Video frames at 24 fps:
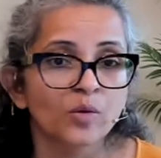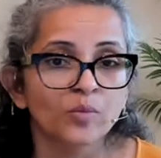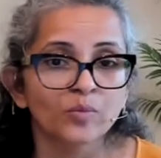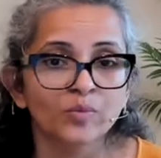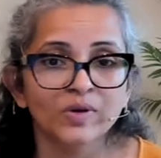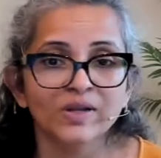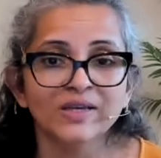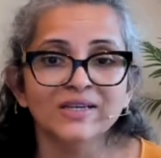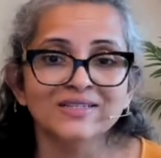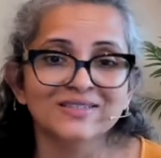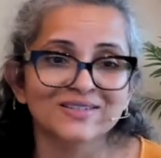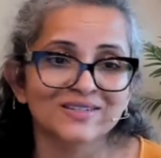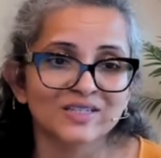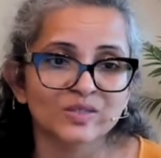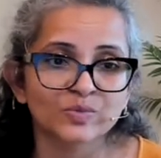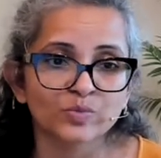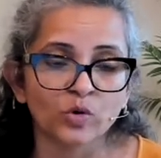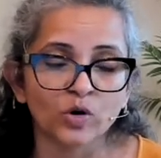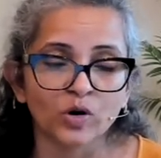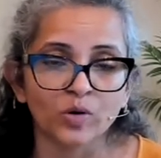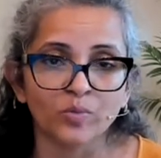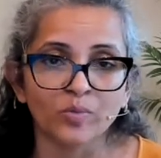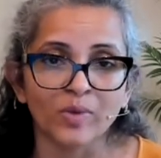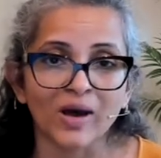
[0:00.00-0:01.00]
please
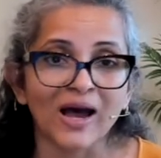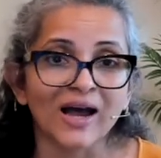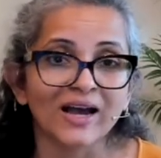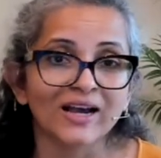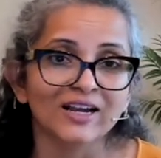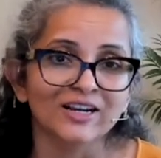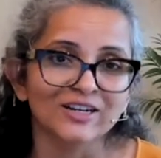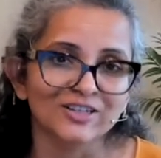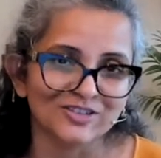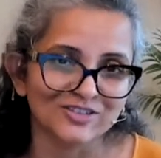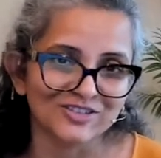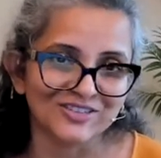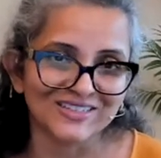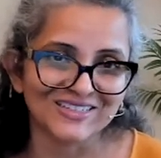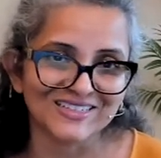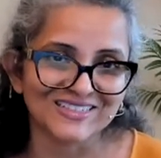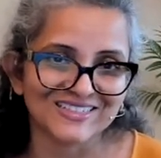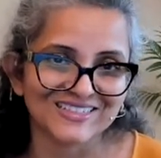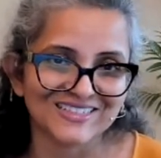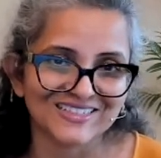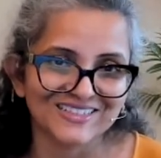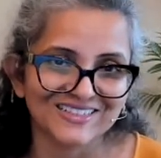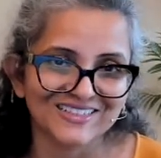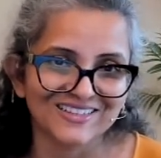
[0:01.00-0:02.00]
respond back to
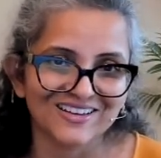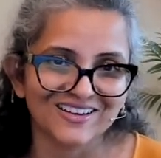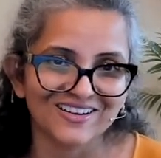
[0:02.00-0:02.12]
this.